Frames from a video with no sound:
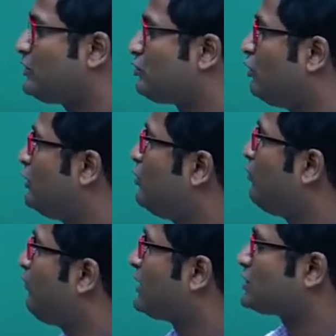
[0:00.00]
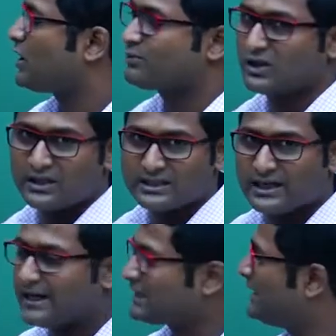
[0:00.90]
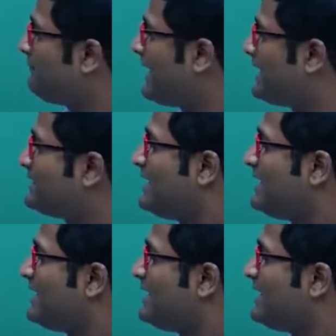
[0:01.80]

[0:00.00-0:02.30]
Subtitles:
told you, first option is correctly matched,